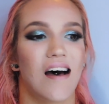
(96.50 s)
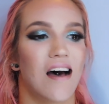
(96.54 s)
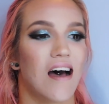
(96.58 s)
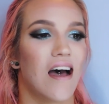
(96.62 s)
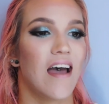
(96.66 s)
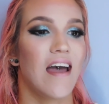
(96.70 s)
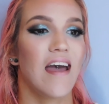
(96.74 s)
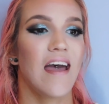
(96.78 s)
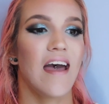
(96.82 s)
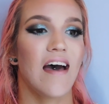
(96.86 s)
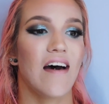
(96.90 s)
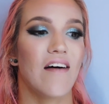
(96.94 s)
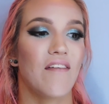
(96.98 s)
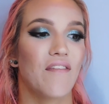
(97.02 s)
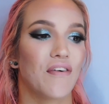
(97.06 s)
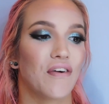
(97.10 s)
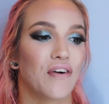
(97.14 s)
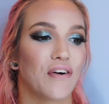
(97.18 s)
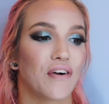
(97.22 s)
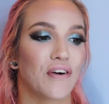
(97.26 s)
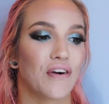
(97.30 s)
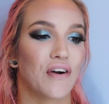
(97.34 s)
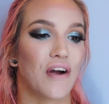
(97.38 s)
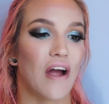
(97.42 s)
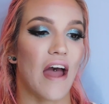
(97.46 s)
I have
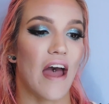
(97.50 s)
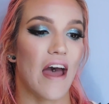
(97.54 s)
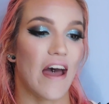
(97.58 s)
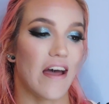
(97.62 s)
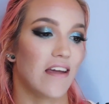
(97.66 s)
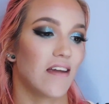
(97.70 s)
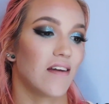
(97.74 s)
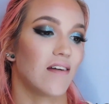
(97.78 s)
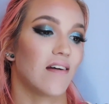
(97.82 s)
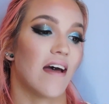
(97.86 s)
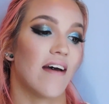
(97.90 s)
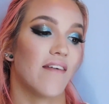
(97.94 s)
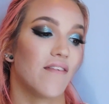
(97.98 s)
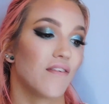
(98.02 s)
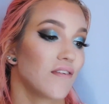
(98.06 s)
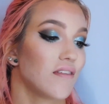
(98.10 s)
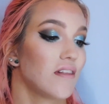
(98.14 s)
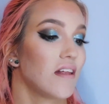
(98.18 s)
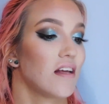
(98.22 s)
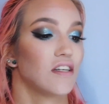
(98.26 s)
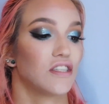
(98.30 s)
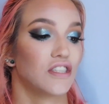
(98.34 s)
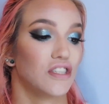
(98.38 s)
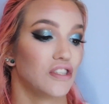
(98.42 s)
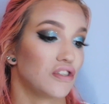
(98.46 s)
her, I,
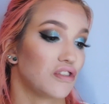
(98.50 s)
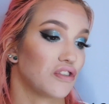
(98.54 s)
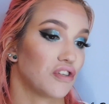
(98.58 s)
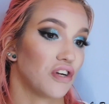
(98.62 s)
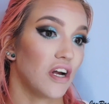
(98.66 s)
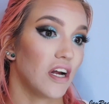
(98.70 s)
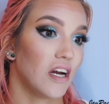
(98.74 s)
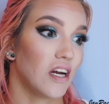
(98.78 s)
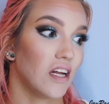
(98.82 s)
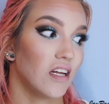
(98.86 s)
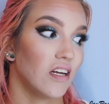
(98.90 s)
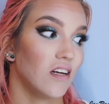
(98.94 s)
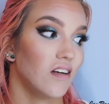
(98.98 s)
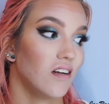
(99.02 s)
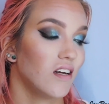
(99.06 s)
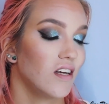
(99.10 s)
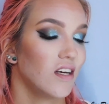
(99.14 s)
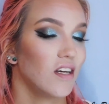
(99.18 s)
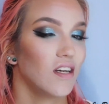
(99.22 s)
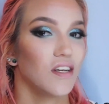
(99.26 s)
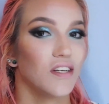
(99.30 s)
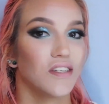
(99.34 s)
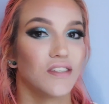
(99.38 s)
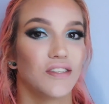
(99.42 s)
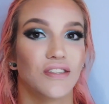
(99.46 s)
everything she's created.
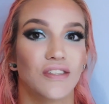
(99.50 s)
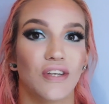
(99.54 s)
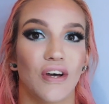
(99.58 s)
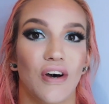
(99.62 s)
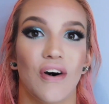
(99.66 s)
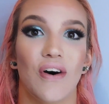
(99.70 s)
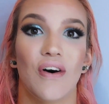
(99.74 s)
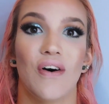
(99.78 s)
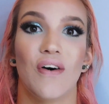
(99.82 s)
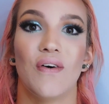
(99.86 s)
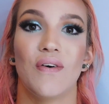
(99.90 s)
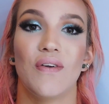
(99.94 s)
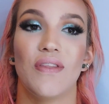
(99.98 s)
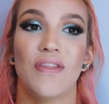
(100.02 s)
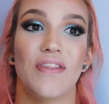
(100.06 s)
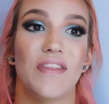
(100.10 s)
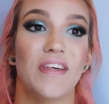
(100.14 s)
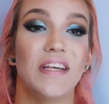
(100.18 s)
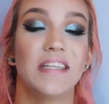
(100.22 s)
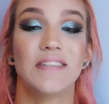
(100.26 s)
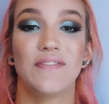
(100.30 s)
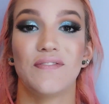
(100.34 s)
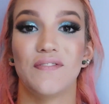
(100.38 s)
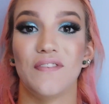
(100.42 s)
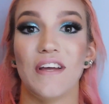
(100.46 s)
So
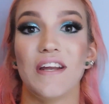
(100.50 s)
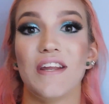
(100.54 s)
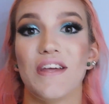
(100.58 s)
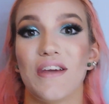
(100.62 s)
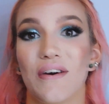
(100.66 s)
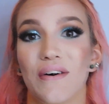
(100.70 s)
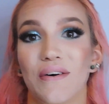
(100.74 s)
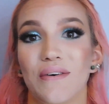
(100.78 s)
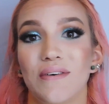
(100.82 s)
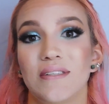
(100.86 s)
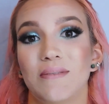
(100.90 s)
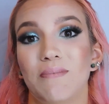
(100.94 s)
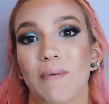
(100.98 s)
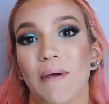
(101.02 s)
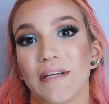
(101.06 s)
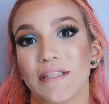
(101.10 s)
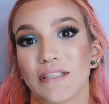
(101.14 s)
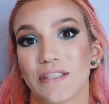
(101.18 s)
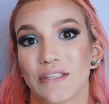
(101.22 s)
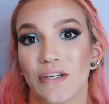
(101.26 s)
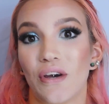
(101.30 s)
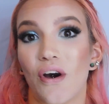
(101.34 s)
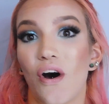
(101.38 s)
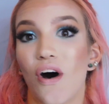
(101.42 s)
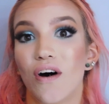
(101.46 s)
this video is
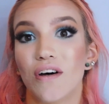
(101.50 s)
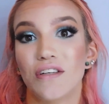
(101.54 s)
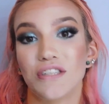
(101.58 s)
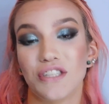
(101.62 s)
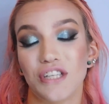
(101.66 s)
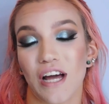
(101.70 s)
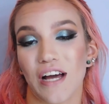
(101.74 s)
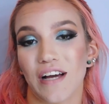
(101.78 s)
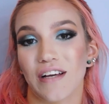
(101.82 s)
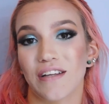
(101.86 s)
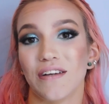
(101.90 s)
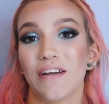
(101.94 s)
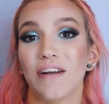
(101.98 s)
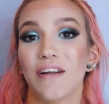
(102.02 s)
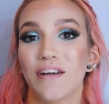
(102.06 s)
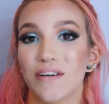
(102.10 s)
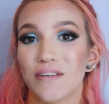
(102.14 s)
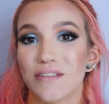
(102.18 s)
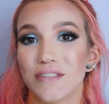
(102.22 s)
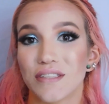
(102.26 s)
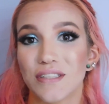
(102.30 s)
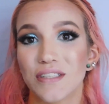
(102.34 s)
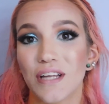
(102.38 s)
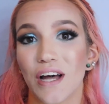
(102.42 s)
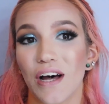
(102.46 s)
basically all Jaclyn
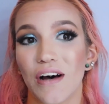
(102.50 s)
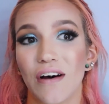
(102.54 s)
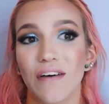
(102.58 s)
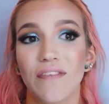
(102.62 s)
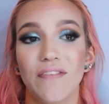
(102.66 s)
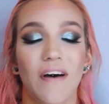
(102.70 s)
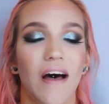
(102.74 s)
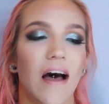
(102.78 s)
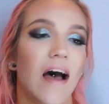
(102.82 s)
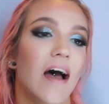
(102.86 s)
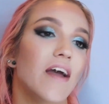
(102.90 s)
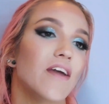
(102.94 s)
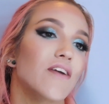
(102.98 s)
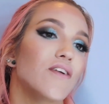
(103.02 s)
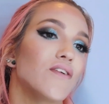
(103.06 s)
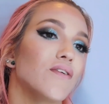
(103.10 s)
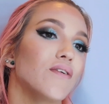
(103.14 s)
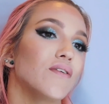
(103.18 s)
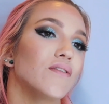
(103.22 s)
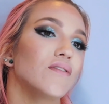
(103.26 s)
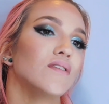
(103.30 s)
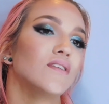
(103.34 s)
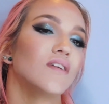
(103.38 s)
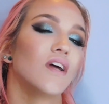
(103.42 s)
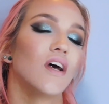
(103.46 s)
Hill stuff. I
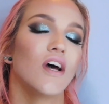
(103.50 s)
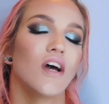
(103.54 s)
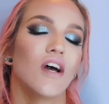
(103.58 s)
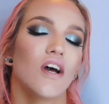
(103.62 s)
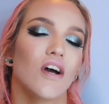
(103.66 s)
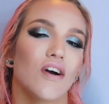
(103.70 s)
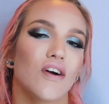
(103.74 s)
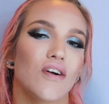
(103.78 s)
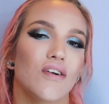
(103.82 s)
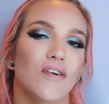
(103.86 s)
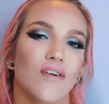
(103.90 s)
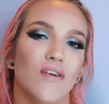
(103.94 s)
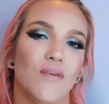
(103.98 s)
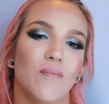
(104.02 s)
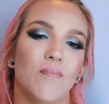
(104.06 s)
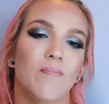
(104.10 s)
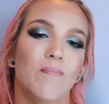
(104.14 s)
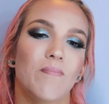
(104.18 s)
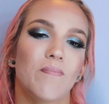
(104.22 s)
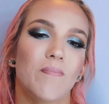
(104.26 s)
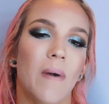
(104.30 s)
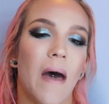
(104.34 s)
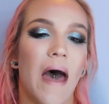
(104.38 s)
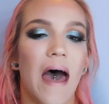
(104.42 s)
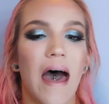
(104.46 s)
used her new
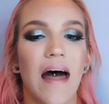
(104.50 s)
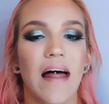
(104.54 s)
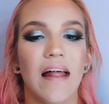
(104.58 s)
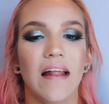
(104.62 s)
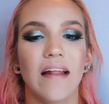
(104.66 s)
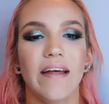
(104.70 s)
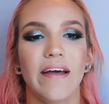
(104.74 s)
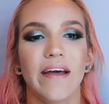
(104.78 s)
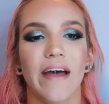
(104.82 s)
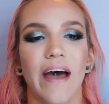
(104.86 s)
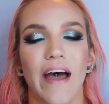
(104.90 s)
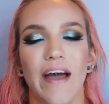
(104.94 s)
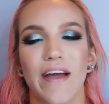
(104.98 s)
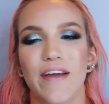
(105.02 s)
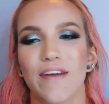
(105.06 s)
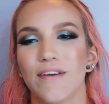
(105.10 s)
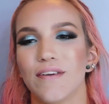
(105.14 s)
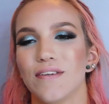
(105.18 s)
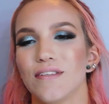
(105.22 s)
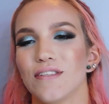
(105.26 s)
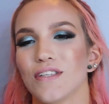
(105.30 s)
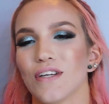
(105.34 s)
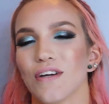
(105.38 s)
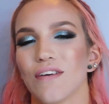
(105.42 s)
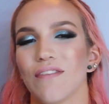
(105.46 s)
palette, I
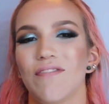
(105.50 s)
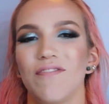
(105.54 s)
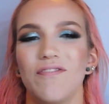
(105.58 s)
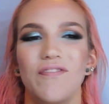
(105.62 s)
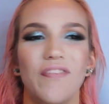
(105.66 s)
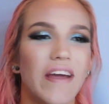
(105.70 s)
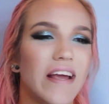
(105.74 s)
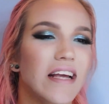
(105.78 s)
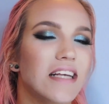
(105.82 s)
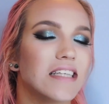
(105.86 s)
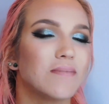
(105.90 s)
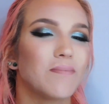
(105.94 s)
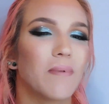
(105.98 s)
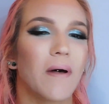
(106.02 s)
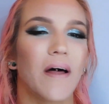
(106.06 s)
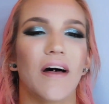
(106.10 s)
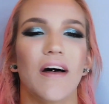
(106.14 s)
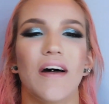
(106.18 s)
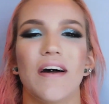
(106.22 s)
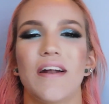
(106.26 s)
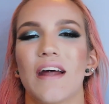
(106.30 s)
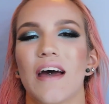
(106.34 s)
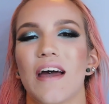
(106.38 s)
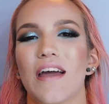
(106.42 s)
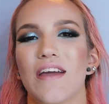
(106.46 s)
used her face
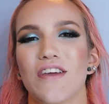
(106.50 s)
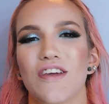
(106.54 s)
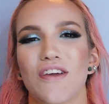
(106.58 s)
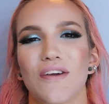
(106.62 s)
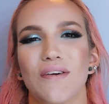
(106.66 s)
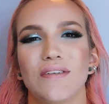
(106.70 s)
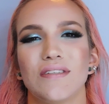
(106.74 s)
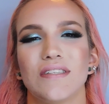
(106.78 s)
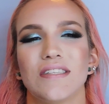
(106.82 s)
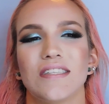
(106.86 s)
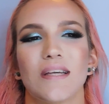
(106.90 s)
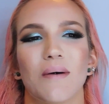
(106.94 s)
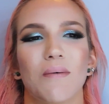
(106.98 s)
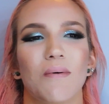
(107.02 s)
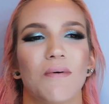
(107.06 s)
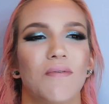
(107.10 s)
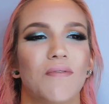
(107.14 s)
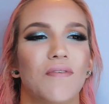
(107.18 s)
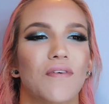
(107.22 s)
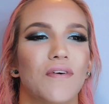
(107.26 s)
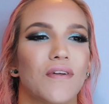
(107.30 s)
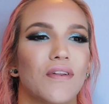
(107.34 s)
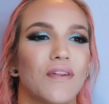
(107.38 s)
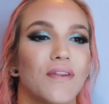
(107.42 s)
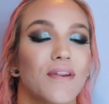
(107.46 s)
palette, and I used some
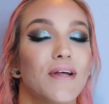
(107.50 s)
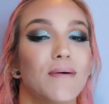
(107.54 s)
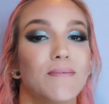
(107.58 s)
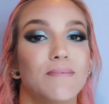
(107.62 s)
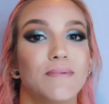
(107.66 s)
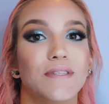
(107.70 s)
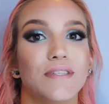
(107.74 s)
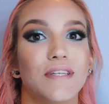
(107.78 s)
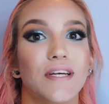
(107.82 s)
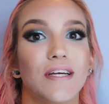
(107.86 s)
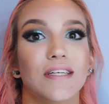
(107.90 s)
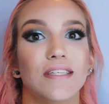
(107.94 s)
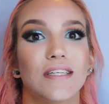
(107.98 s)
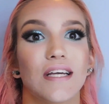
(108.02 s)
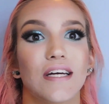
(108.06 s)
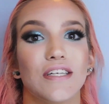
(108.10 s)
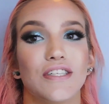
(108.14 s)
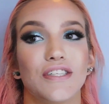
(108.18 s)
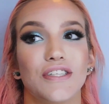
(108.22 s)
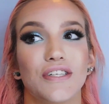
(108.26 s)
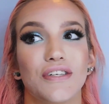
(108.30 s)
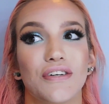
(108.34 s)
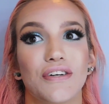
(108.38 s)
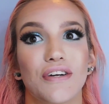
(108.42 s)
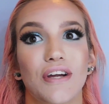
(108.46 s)
of her lipsticks
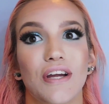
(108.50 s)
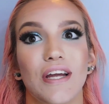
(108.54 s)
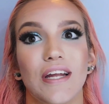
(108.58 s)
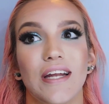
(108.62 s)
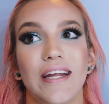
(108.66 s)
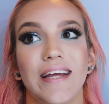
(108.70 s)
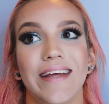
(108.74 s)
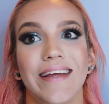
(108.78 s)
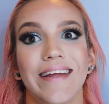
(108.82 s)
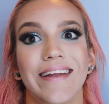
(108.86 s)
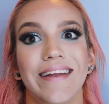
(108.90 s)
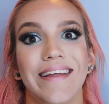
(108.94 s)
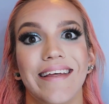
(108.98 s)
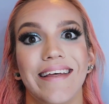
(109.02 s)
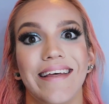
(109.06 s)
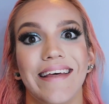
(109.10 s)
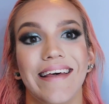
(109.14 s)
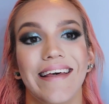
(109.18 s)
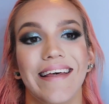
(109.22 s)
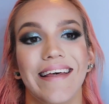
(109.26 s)
that she created.